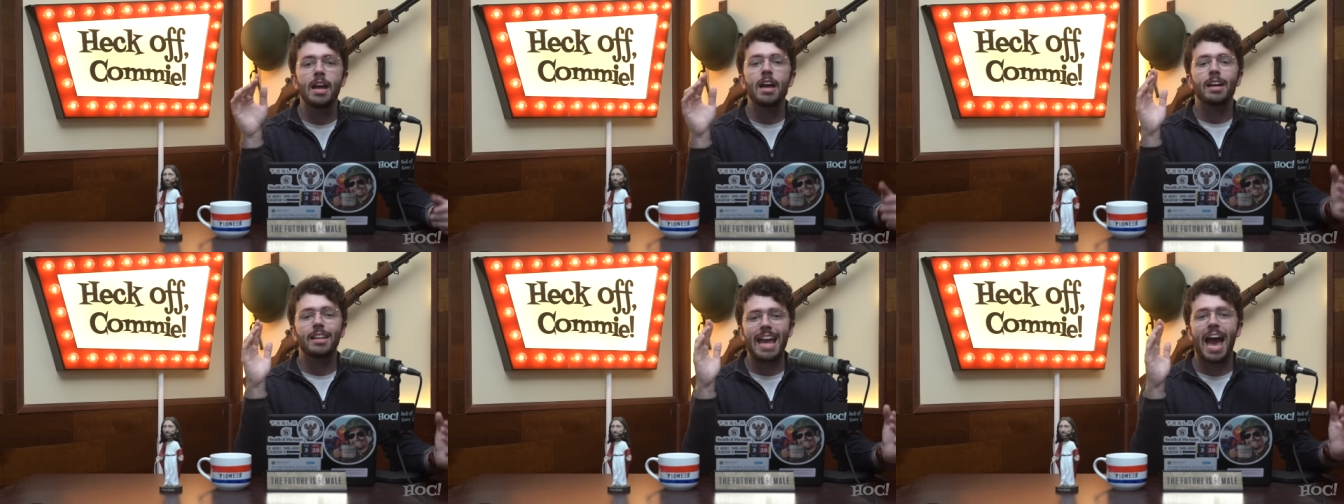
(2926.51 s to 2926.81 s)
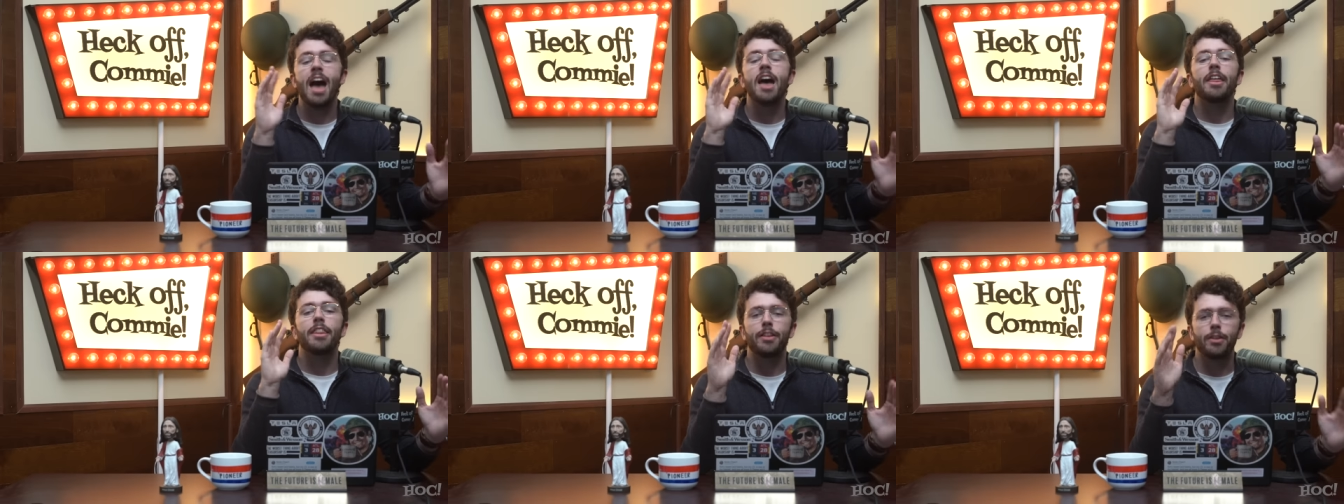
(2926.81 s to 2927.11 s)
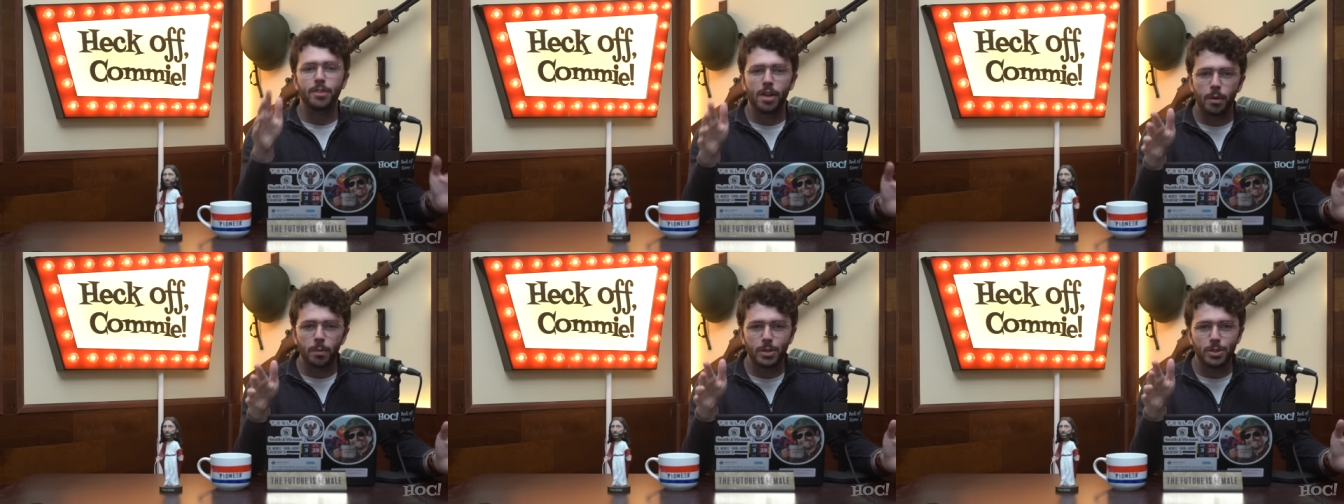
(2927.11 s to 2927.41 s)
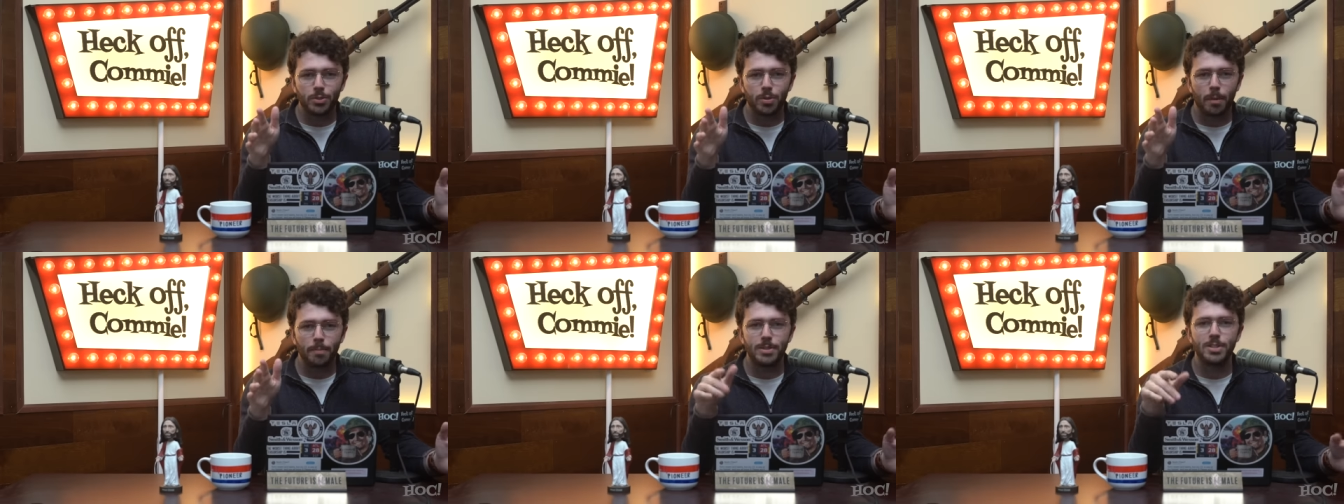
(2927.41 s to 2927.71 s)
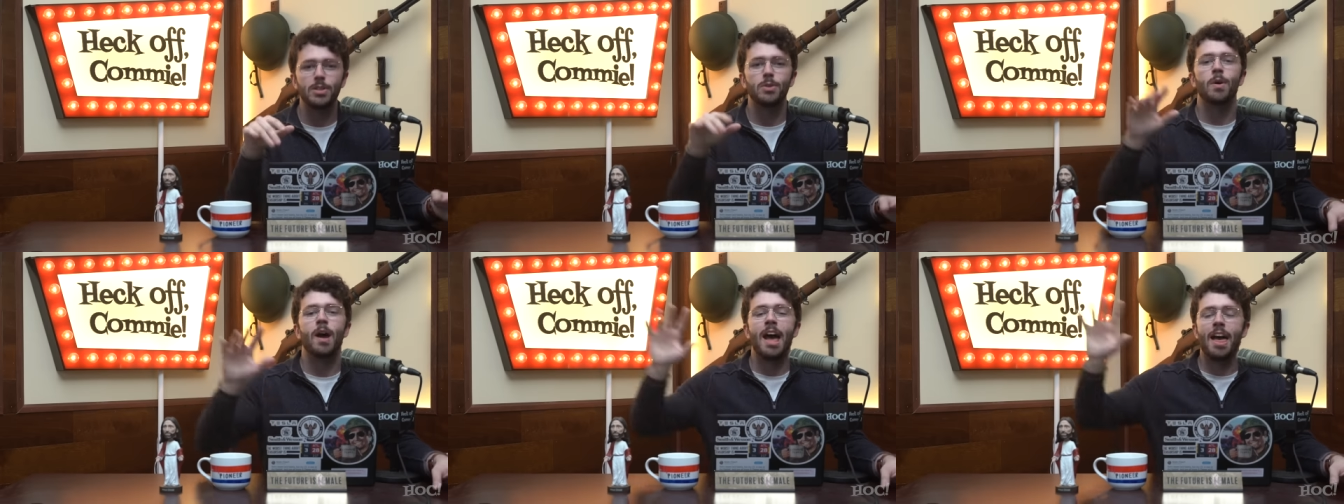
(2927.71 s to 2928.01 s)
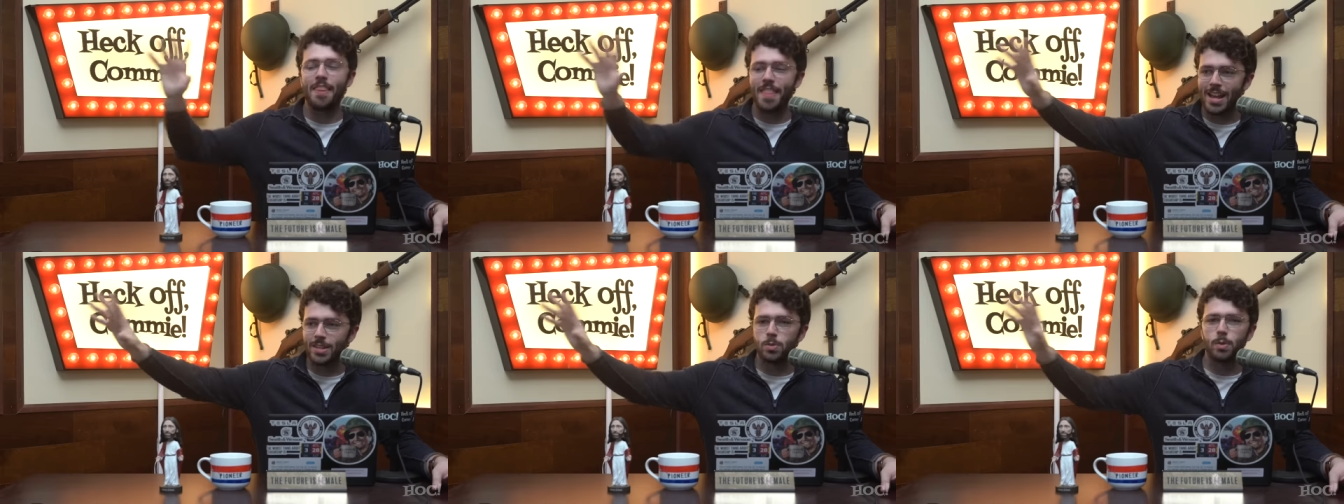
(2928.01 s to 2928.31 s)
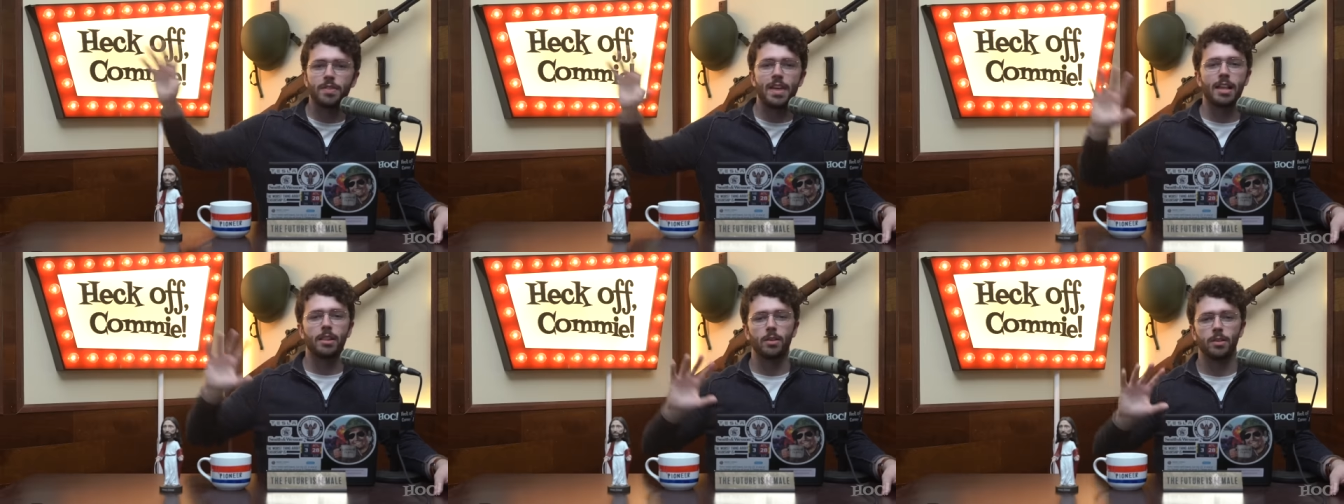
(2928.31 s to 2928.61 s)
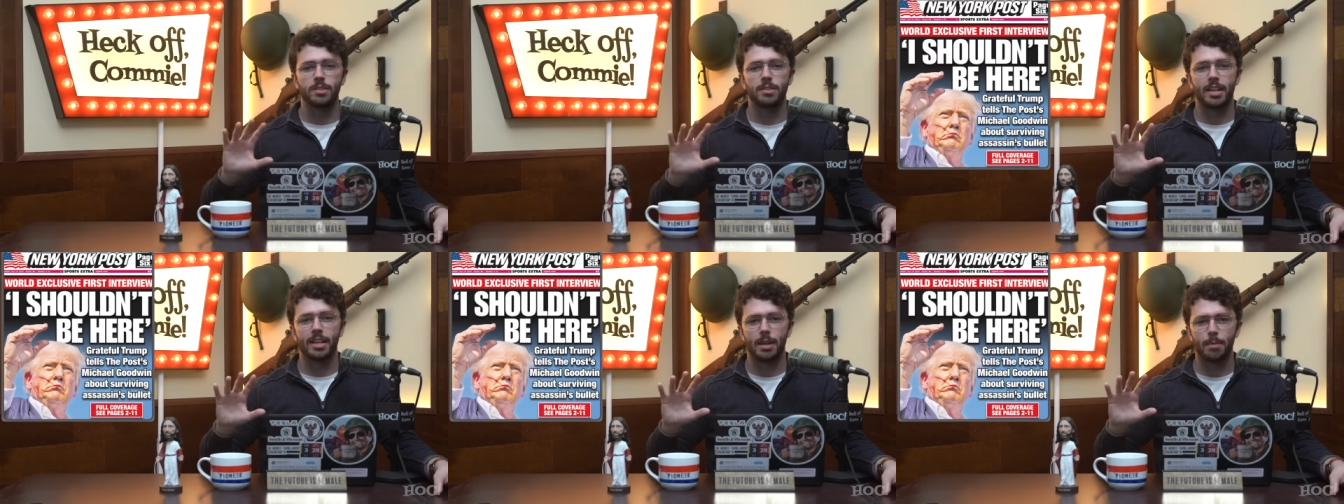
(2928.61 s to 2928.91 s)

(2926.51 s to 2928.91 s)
Yeah, they're done with Trump too. That's what that looks like